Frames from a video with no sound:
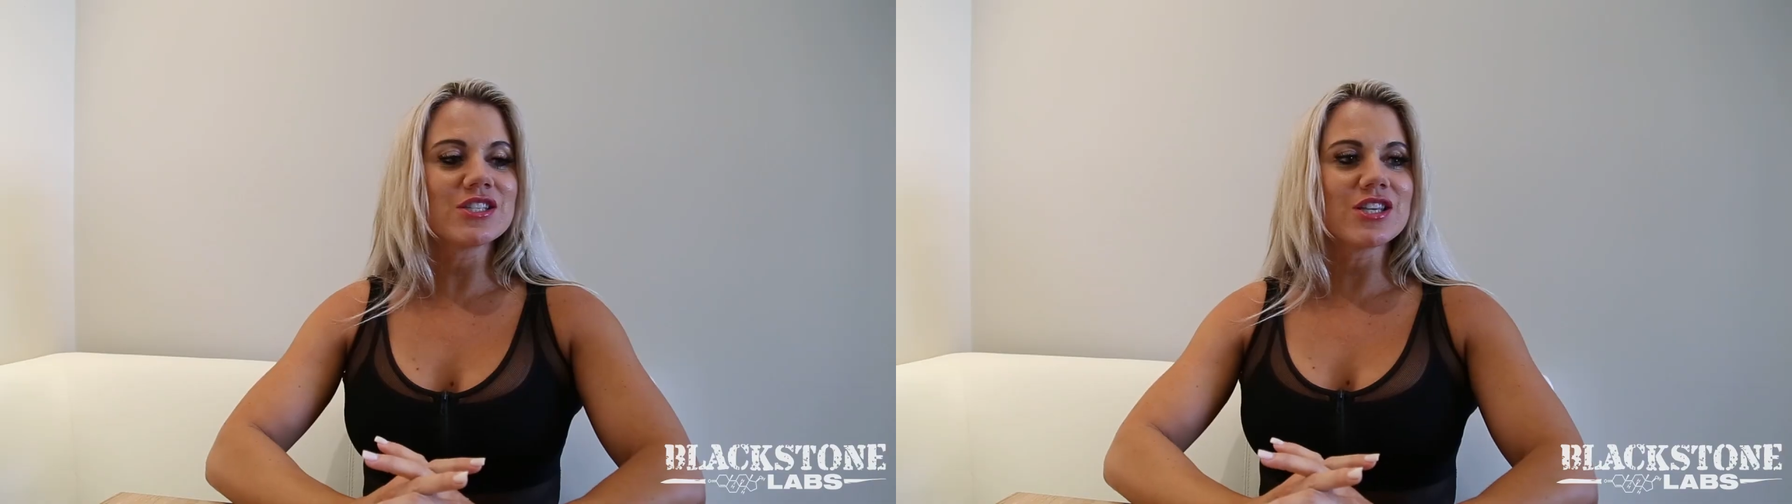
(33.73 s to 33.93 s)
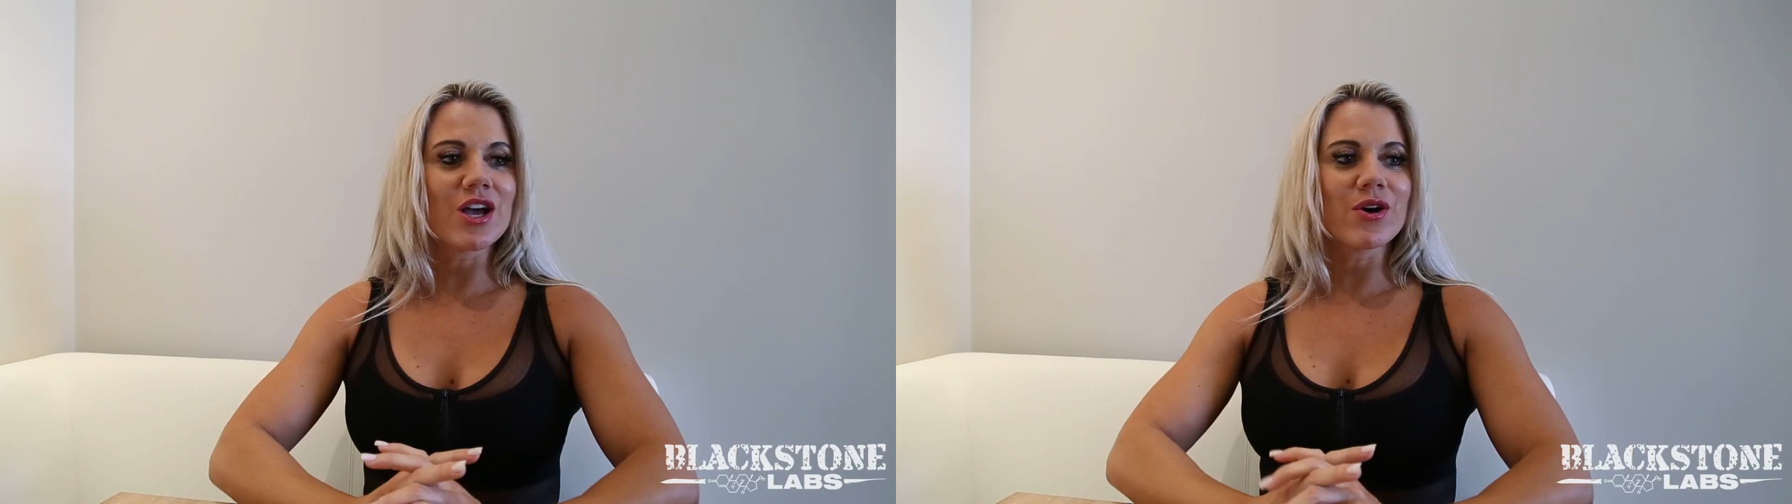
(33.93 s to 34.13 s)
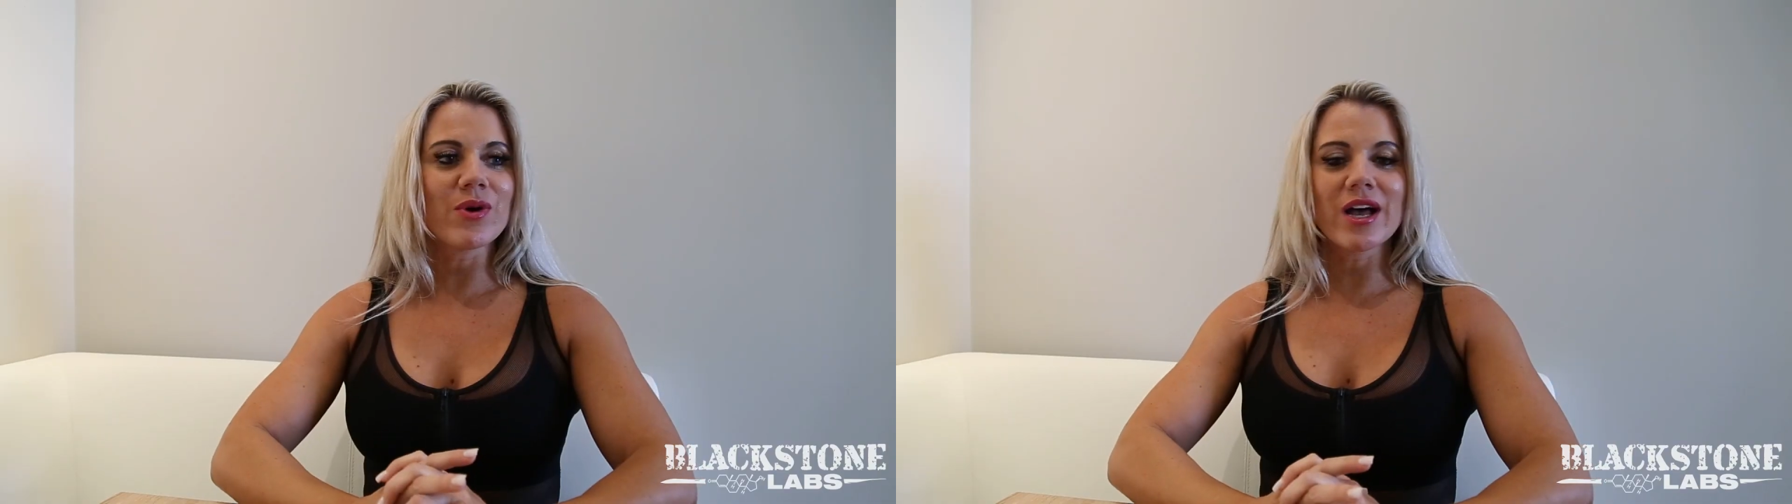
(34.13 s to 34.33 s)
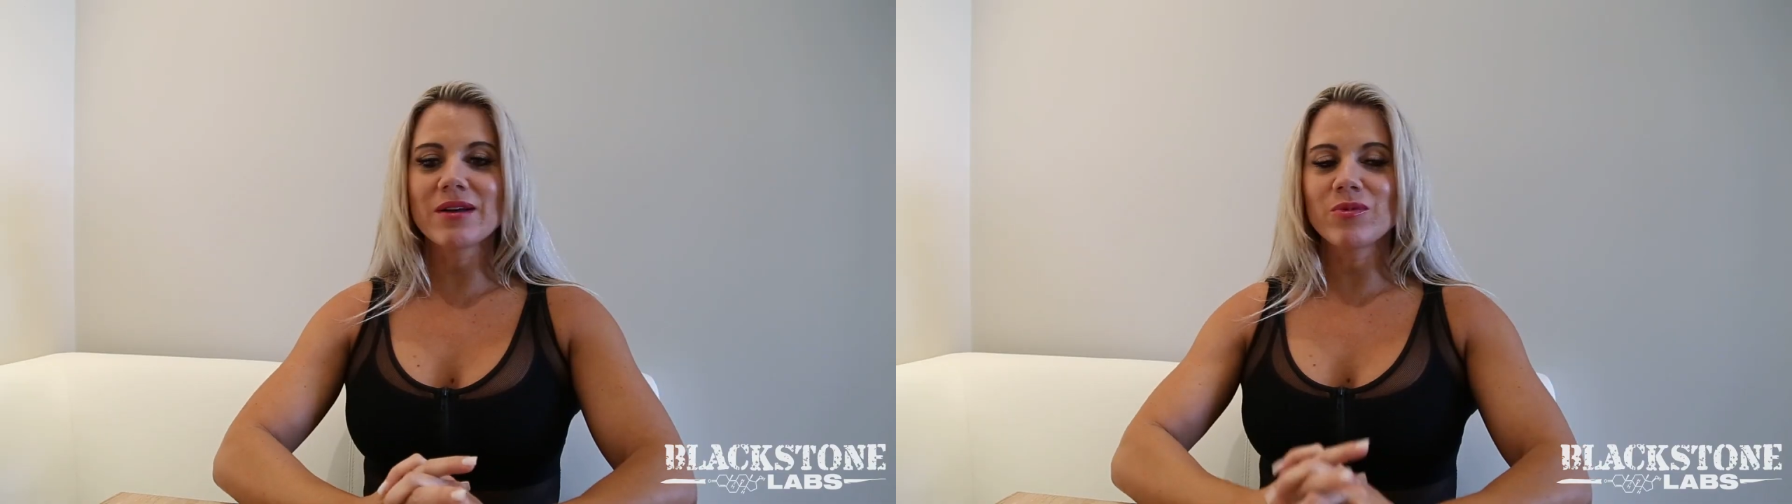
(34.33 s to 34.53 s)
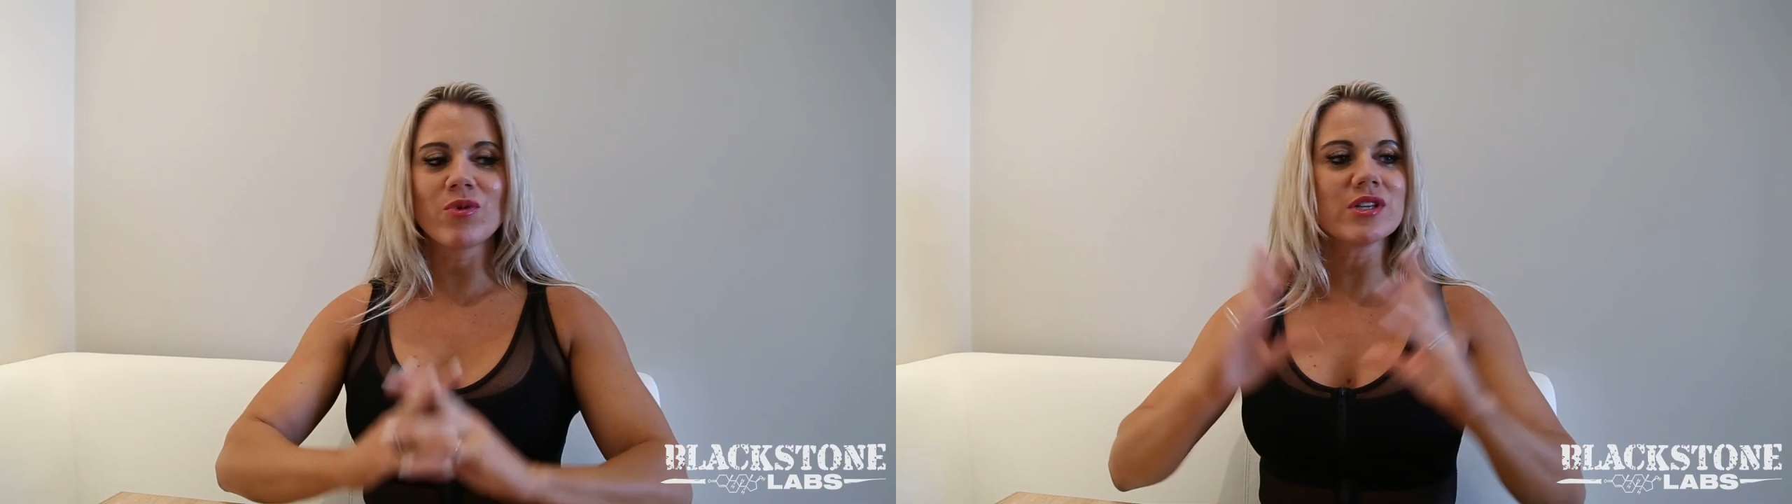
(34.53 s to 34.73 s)

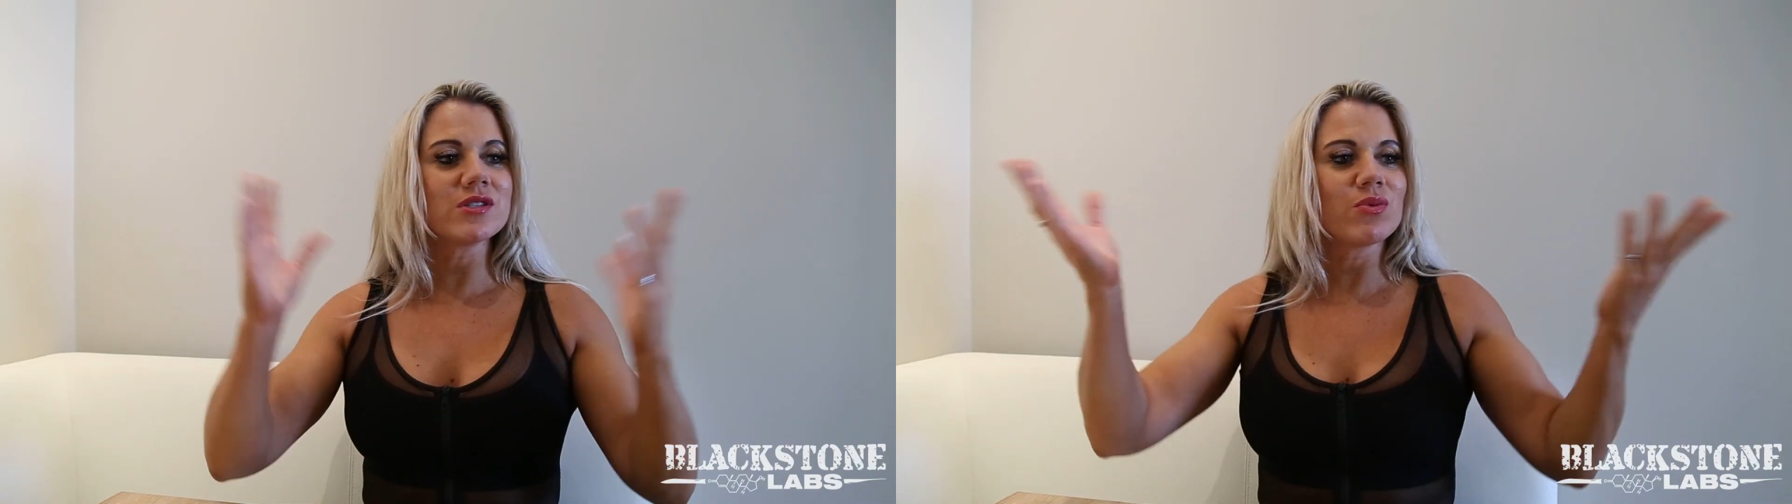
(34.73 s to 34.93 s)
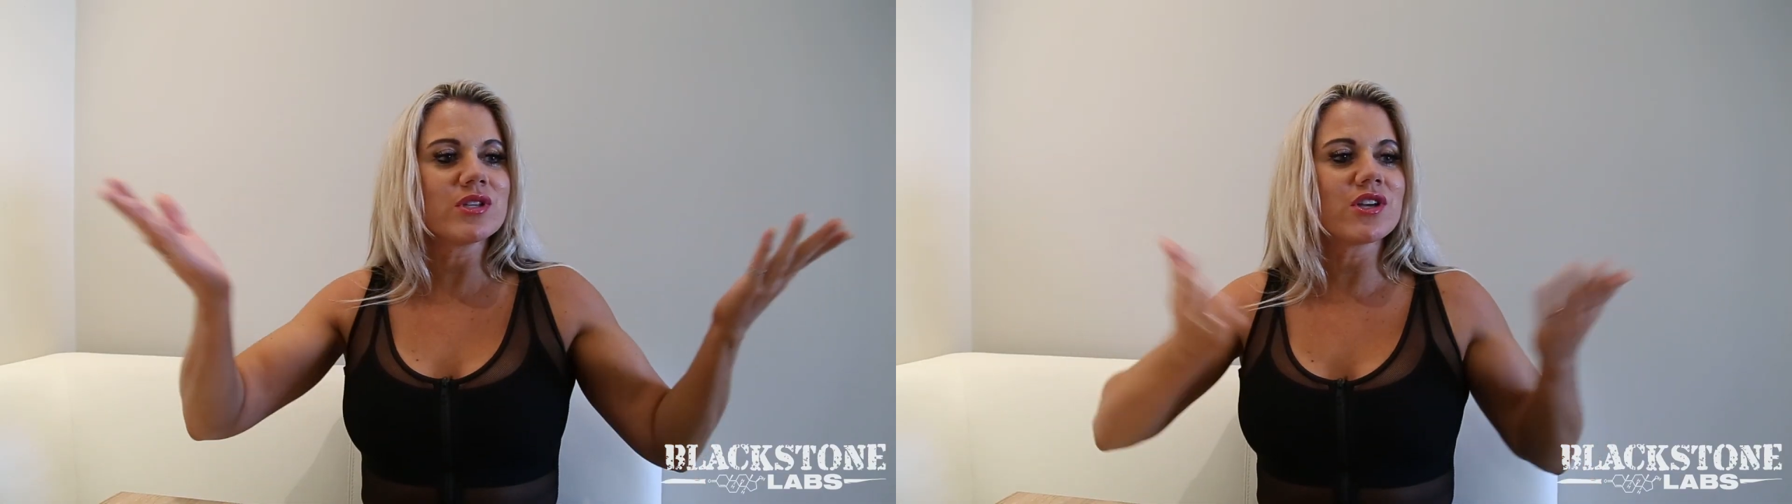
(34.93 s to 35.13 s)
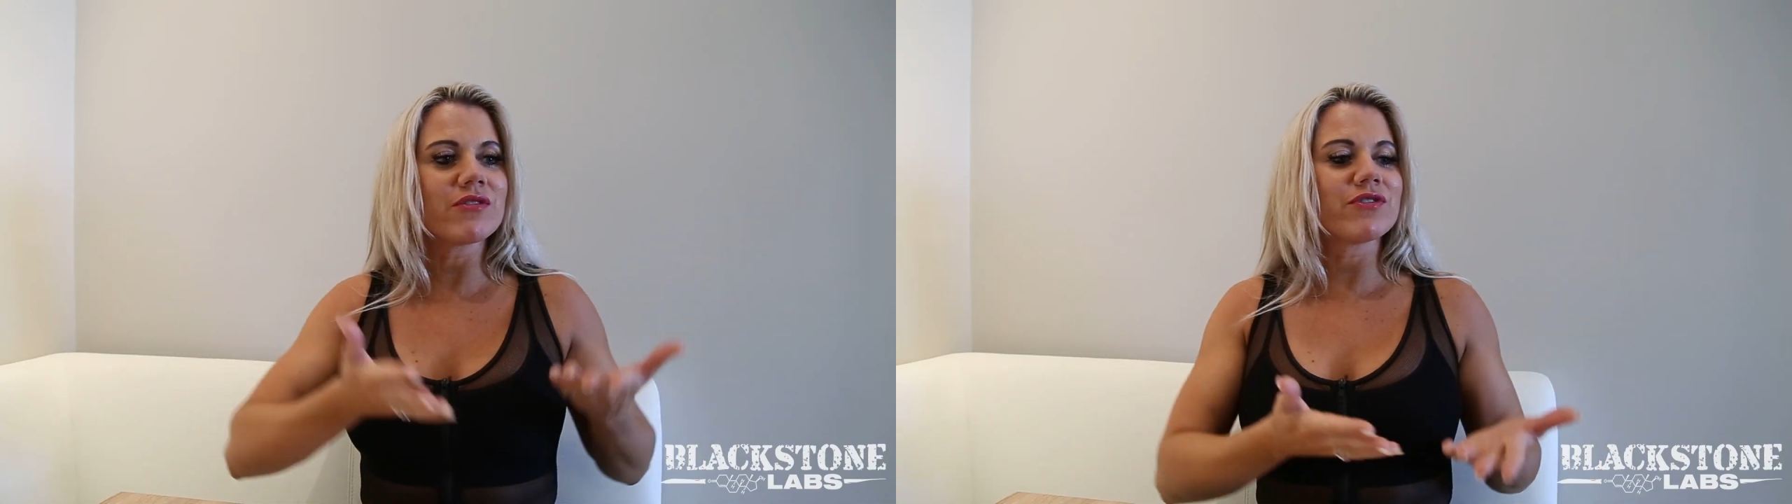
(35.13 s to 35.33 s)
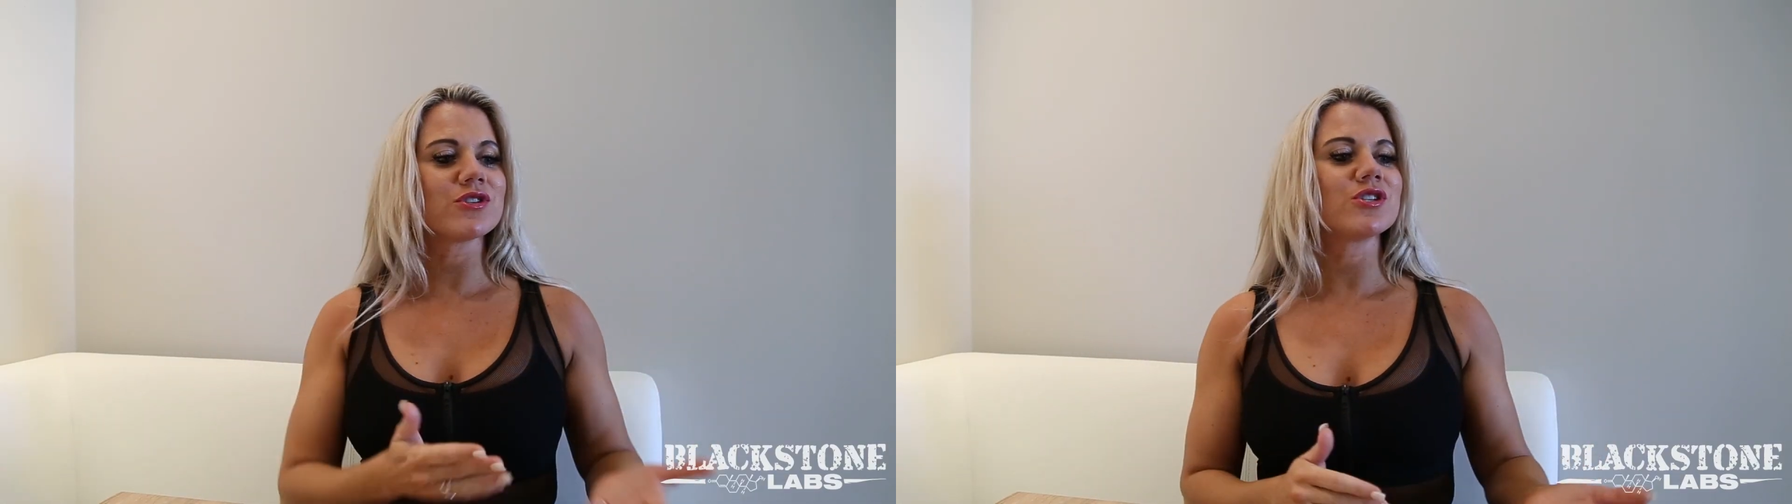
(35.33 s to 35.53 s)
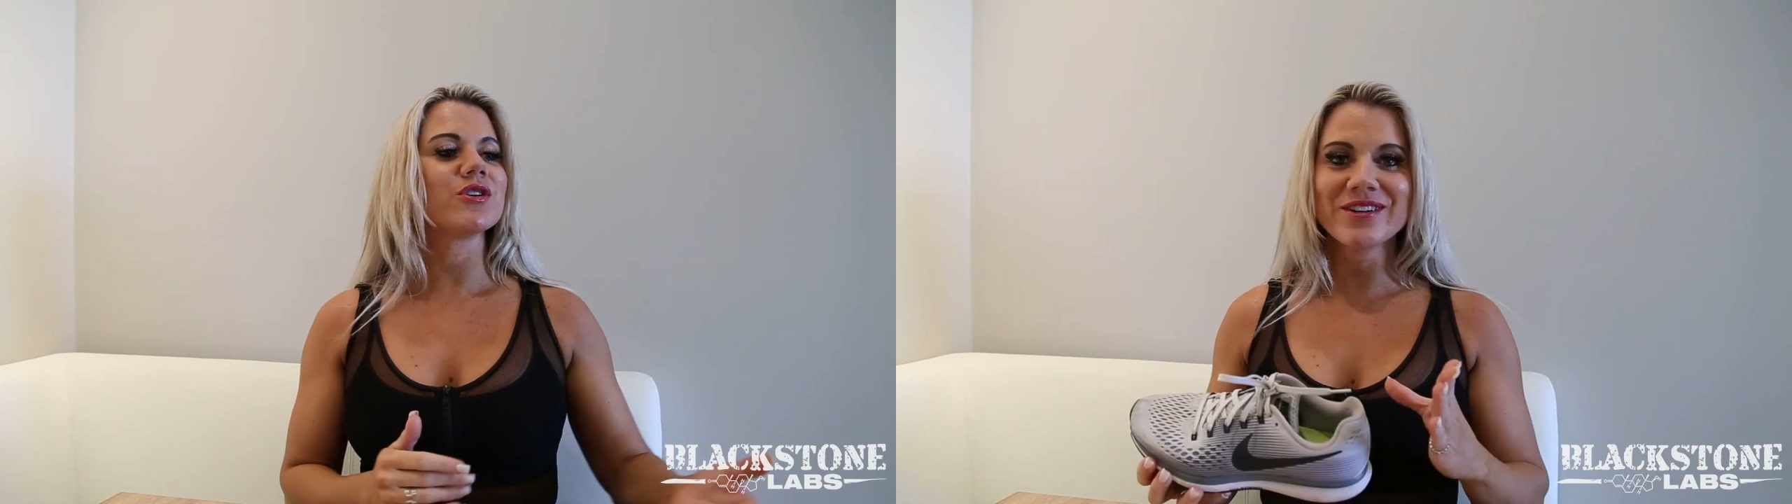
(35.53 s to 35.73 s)
So what's our
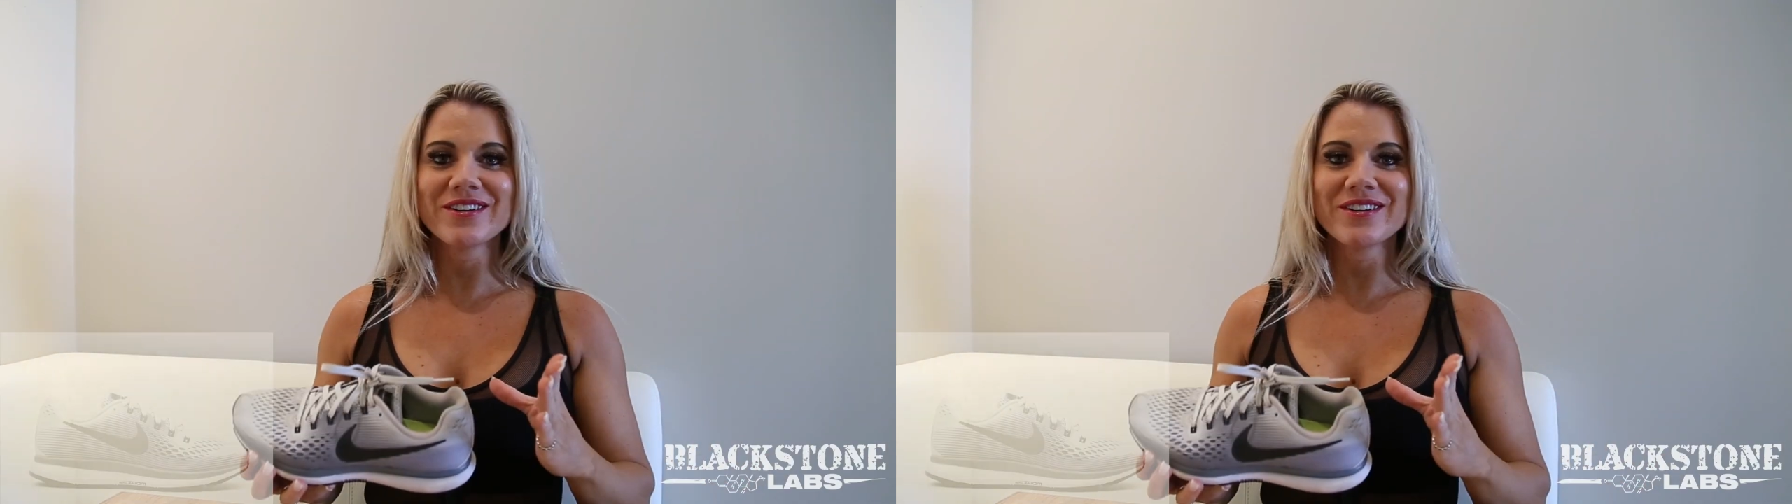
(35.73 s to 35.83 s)
first shoe?